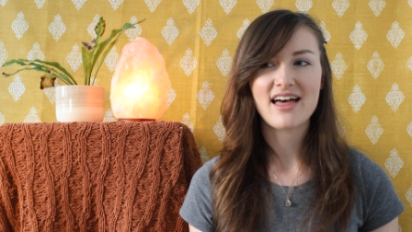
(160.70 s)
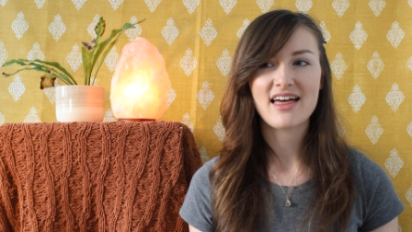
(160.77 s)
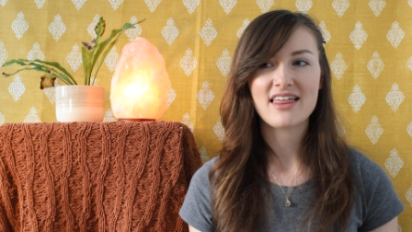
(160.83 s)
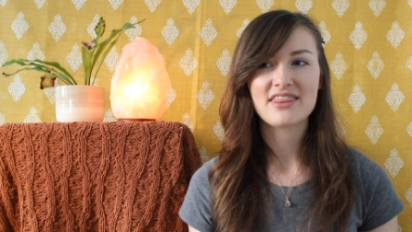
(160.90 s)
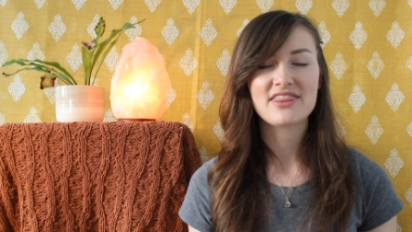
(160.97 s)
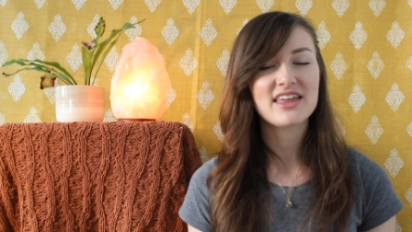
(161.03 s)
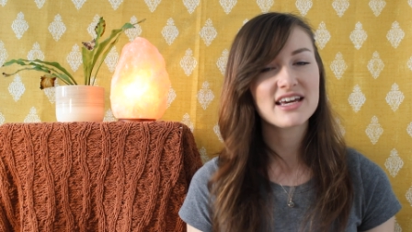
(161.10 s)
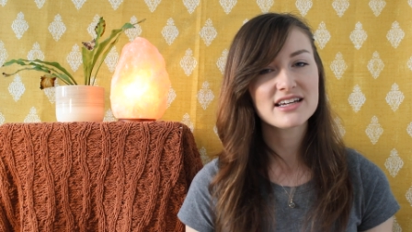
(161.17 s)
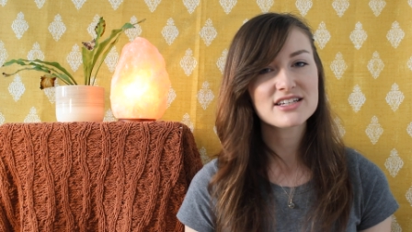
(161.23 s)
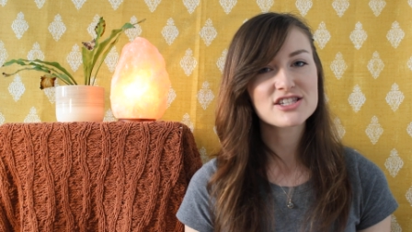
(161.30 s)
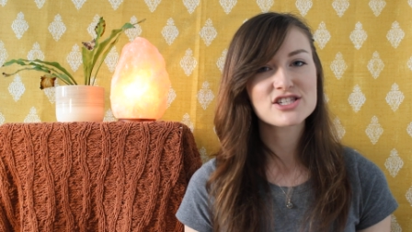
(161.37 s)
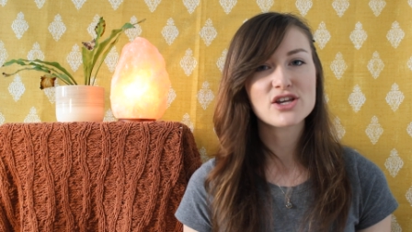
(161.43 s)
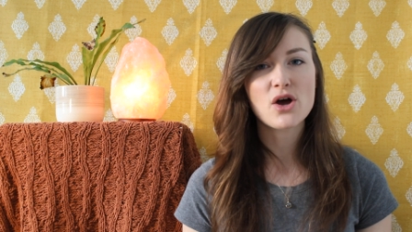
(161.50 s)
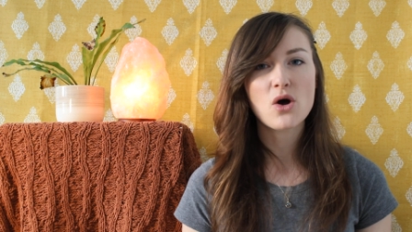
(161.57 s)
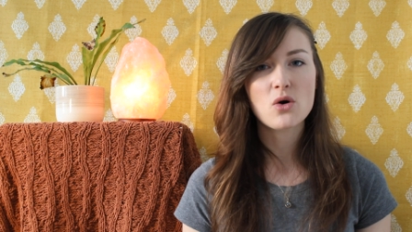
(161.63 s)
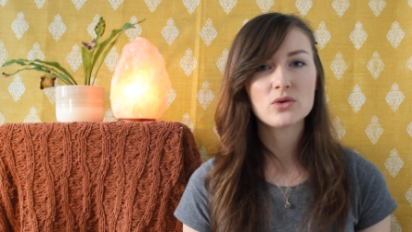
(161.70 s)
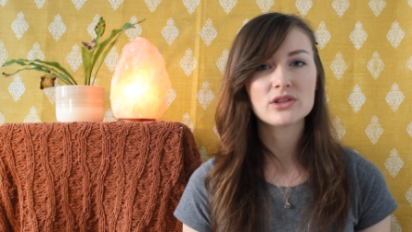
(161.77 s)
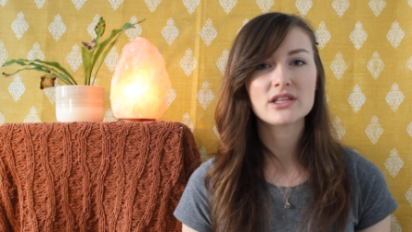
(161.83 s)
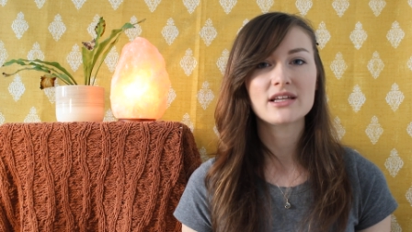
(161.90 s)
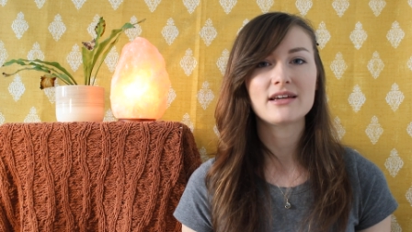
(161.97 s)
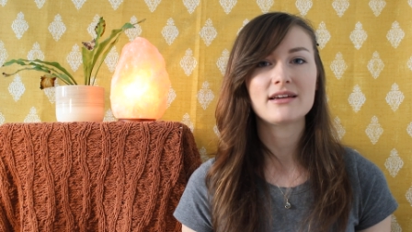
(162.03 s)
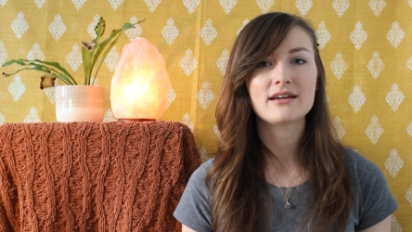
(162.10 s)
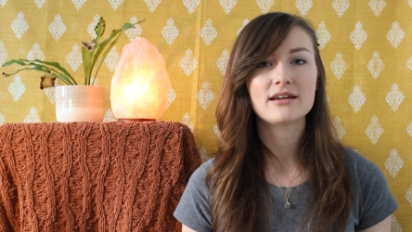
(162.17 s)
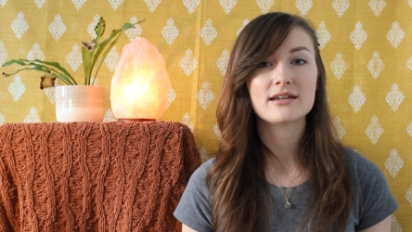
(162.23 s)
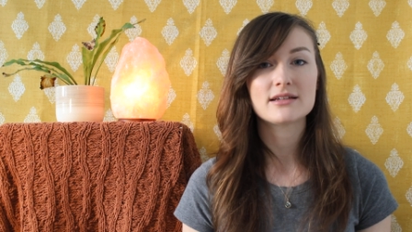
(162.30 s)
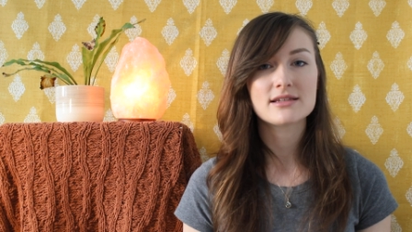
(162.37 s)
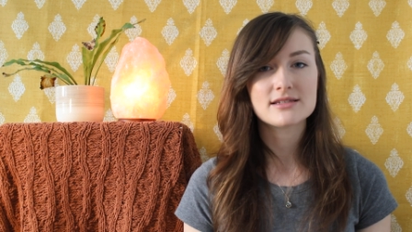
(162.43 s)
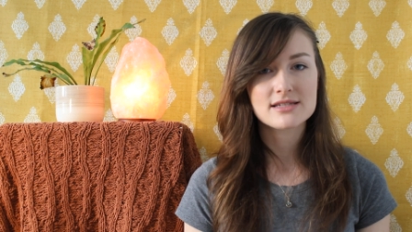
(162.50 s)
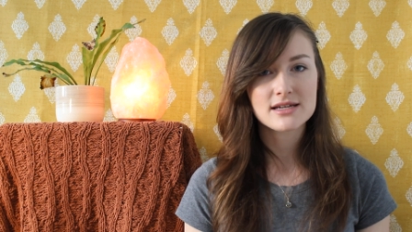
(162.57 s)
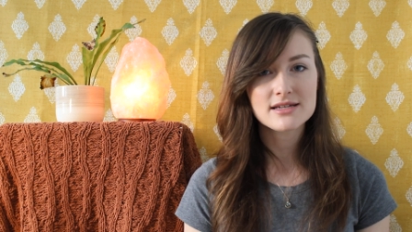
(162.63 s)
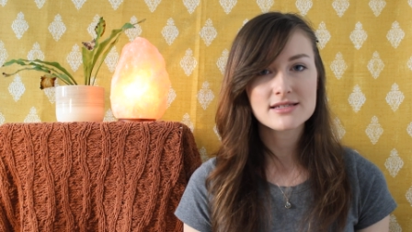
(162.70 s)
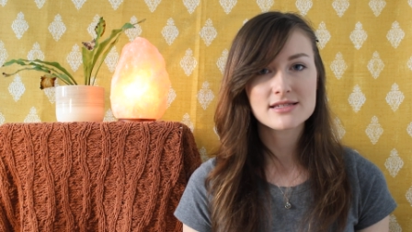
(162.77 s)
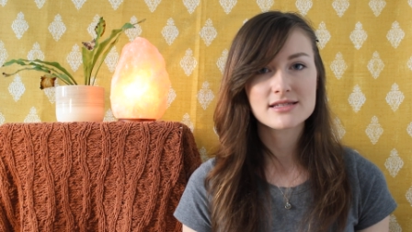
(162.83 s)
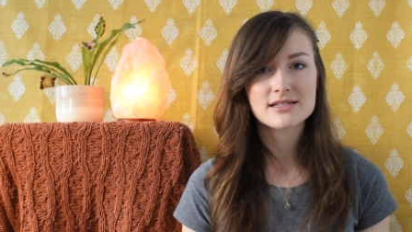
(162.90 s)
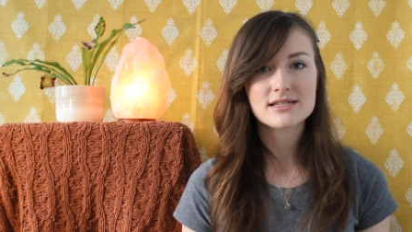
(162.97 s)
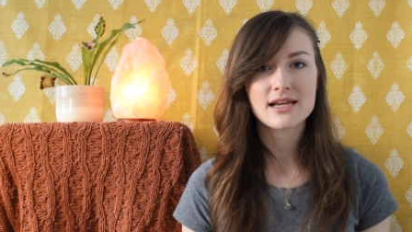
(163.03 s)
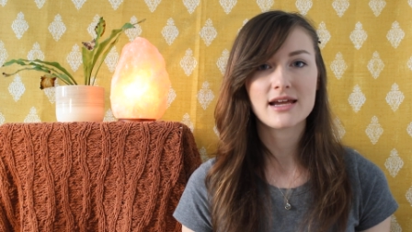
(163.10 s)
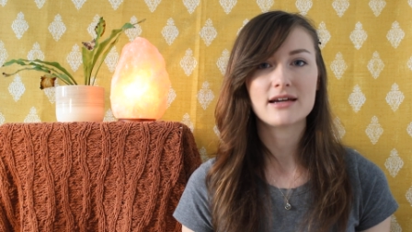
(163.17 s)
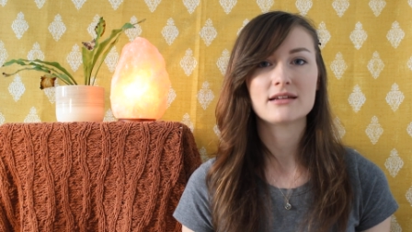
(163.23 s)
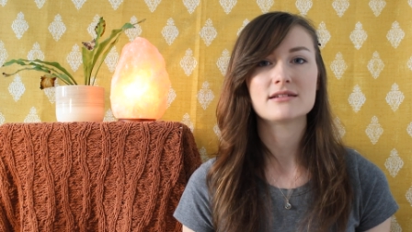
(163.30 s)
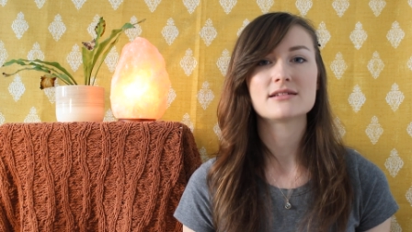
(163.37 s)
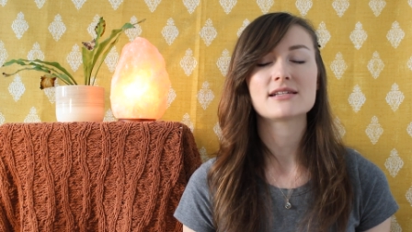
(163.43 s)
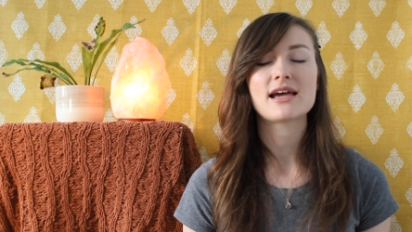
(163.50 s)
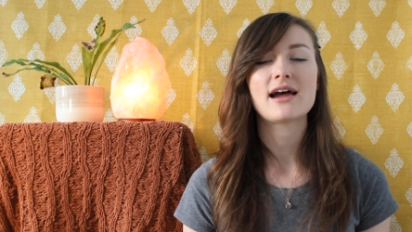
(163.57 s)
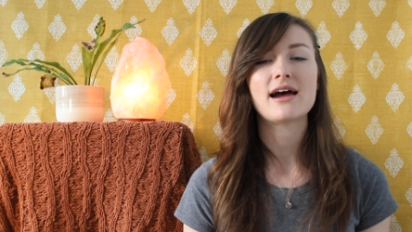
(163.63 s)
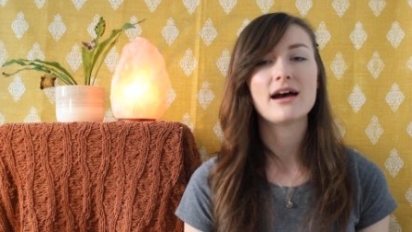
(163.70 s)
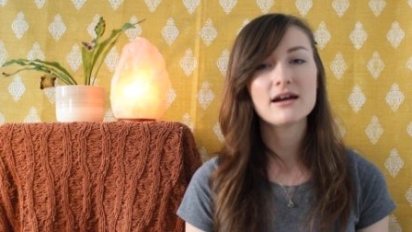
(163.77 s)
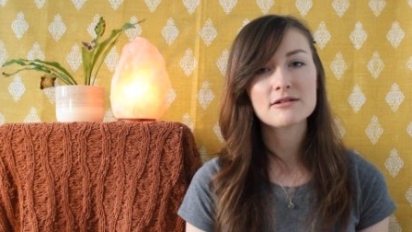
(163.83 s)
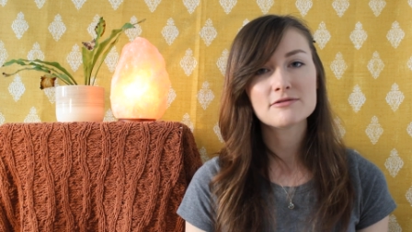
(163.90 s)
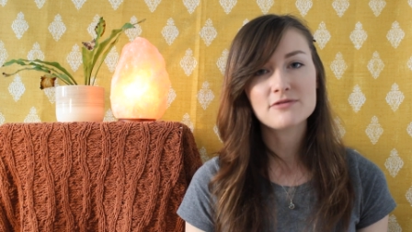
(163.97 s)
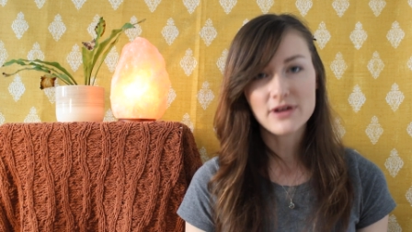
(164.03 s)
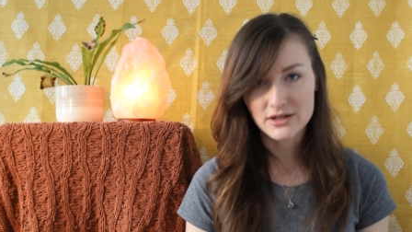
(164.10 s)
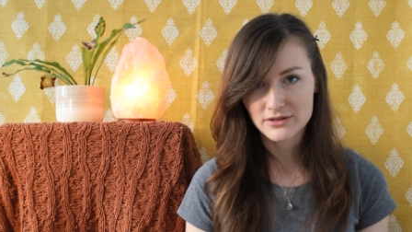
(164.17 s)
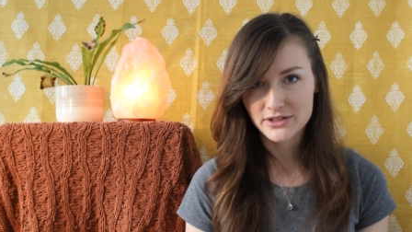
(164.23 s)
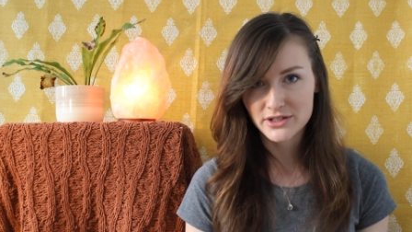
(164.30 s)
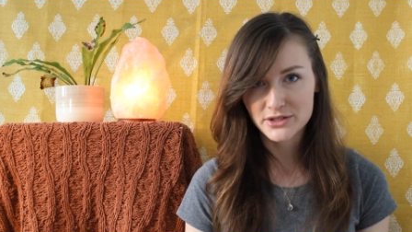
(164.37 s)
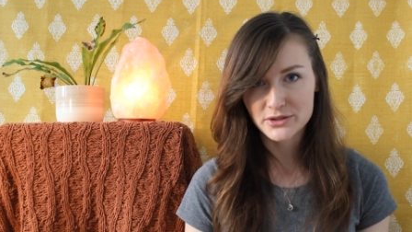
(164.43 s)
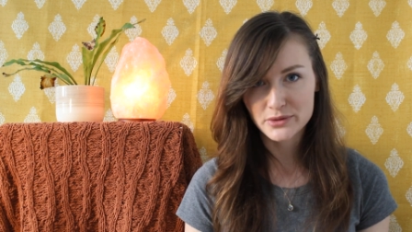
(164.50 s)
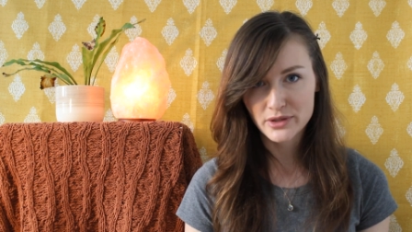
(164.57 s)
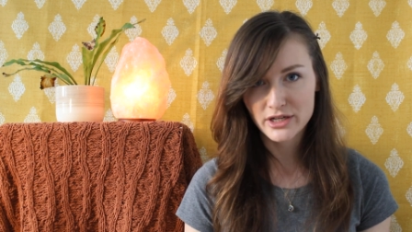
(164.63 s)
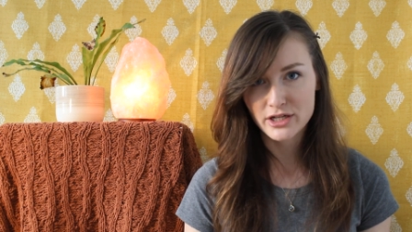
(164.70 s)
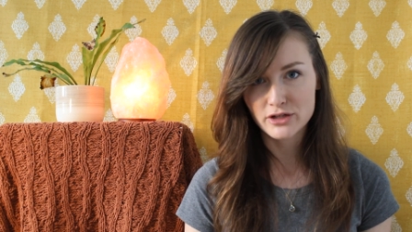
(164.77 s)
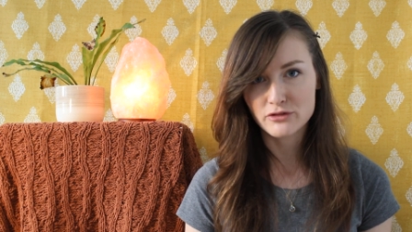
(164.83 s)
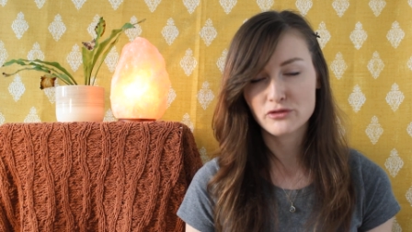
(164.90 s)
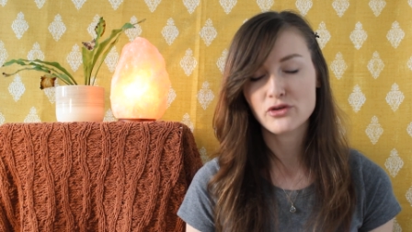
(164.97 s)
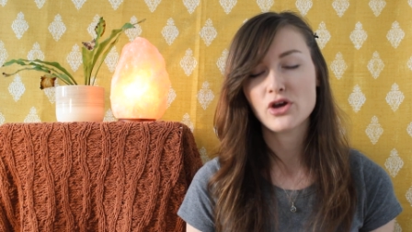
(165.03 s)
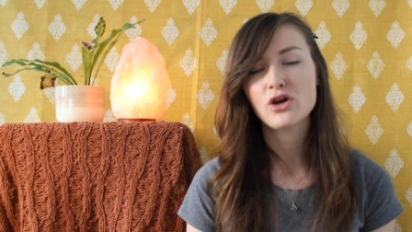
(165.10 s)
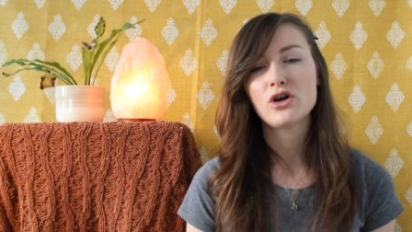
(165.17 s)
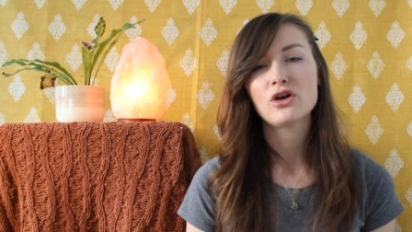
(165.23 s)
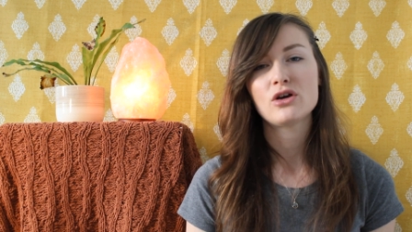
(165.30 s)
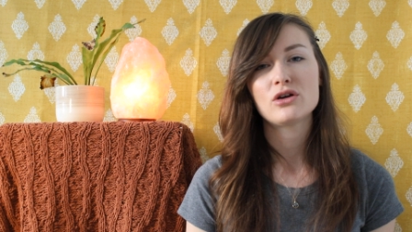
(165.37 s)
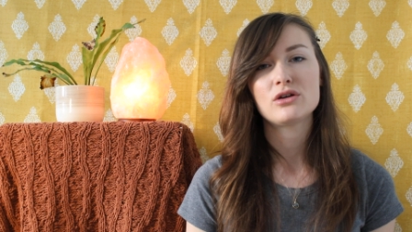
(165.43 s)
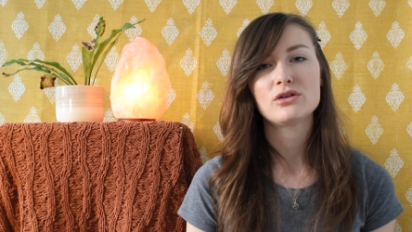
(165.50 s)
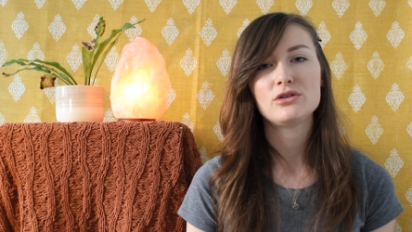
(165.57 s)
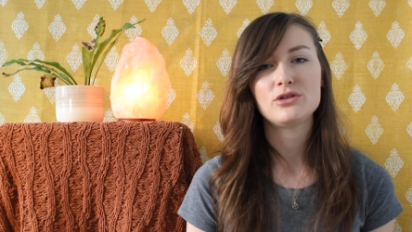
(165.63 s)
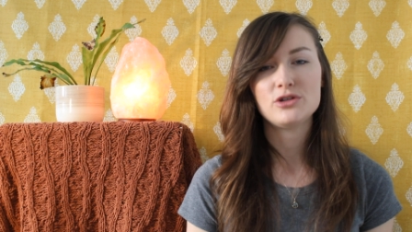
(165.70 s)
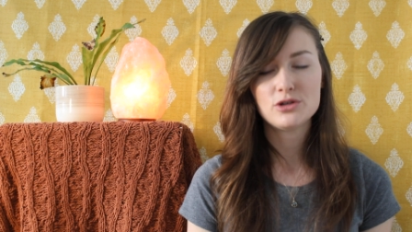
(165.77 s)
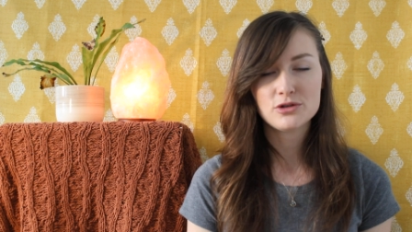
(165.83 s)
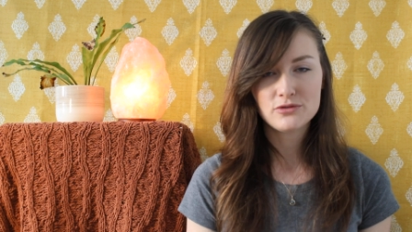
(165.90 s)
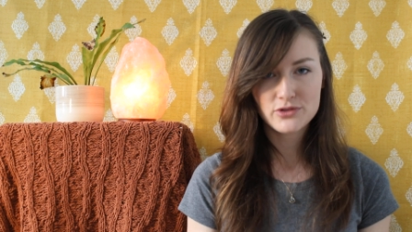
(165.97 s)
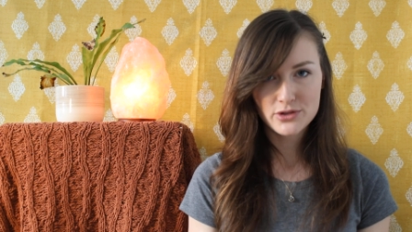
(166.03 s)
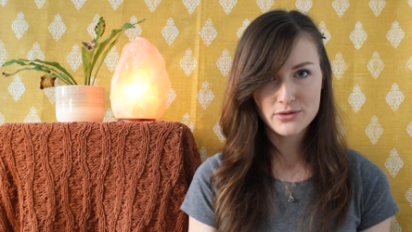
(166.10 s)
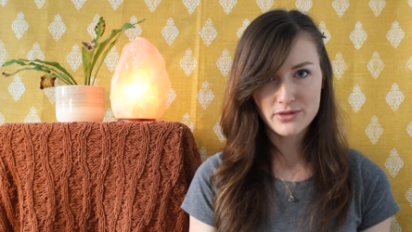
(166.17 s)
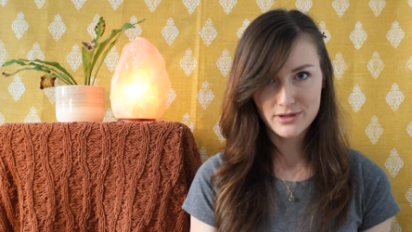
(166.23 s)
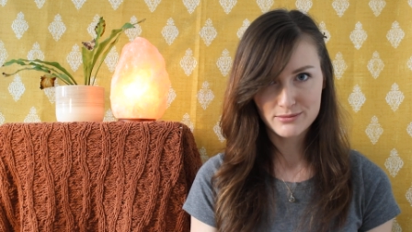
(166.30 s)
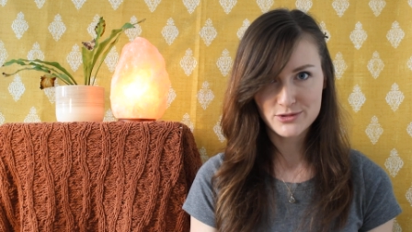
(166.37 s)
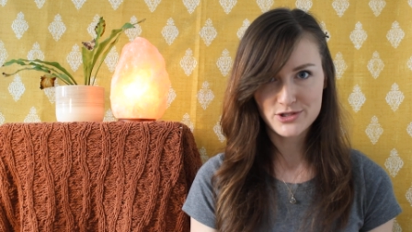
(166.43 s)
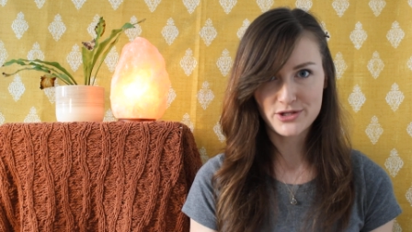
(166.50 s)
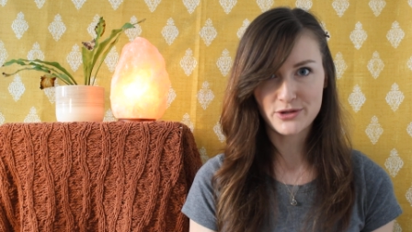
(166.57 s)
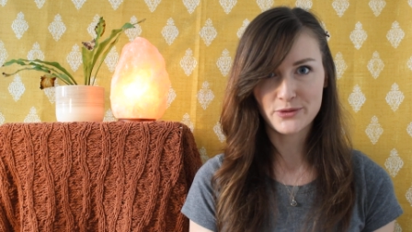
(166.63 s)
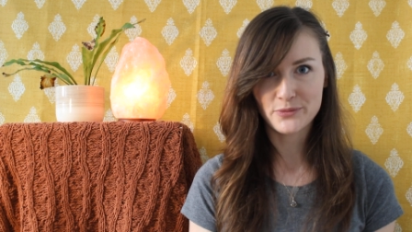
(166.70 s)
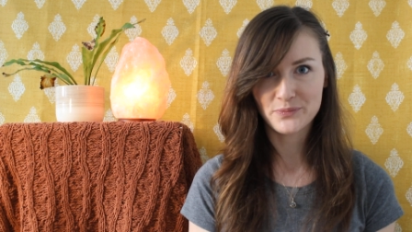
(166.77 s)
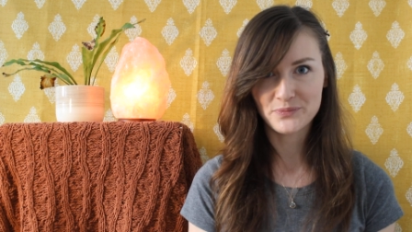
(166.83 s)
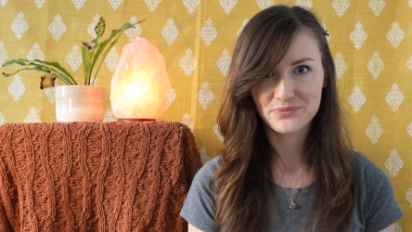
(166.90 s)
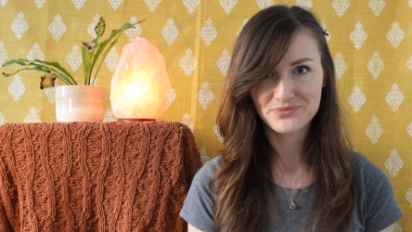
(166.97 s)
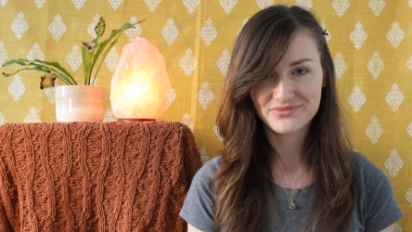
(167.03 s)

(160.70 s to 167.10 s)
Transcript: things only exist and have value if you view them too.